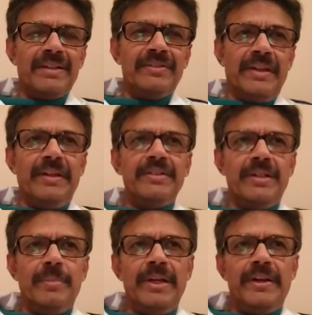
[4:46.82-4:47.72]
decreased
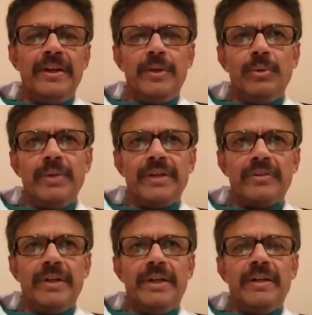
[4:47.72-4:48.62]
ability to
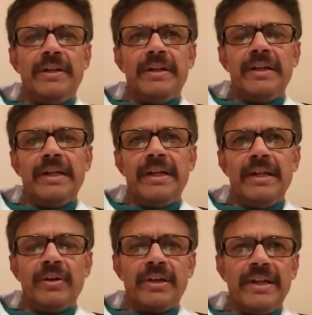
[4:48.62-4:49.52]
excrete
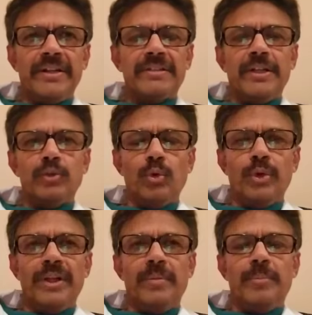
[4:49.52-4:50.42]
electrolytes like
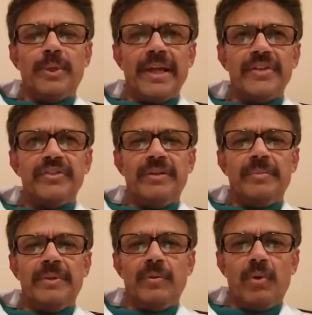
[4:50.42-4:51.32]
sodium,
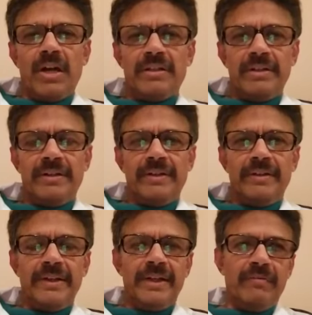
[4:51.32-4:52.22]
potassium, and water, and
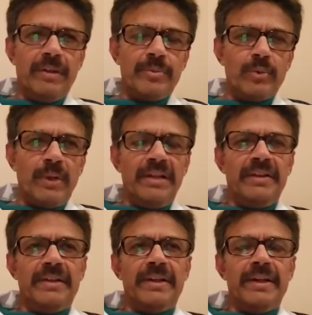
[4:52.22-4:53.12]
they develop
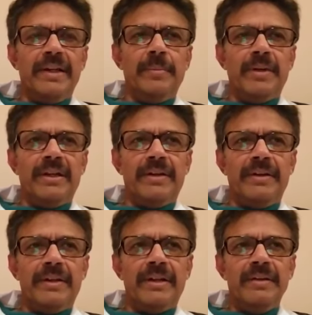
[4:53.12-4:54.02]
swelling and edema
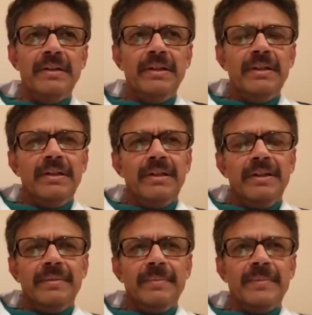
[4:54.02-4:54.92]
and
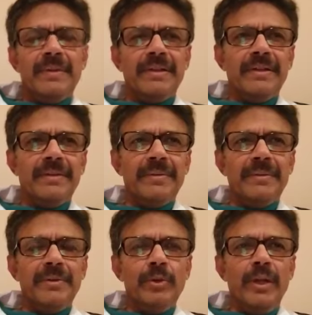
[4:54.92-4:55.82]

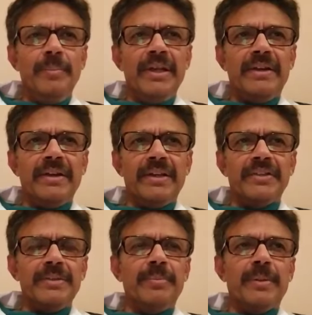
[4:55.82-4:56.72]
uremic
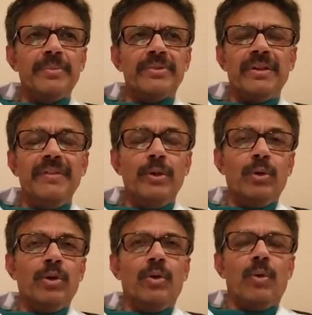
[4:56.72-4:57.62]
symptoms. We
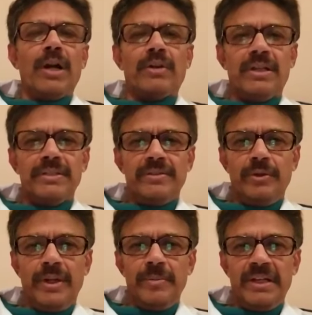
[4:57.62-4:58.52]
don't know what causes
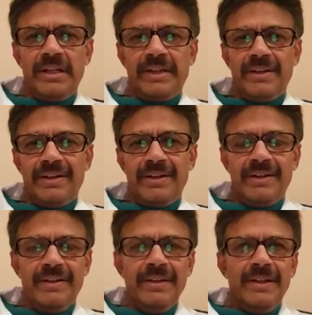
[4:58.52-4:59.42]
uremia.
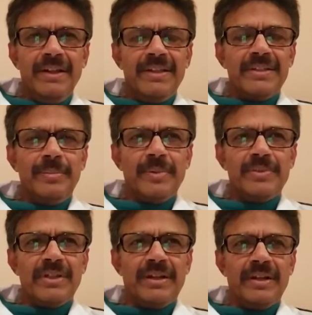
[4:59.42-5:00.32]
Symptoms
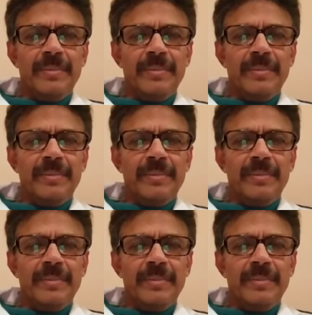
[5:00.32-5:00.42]
are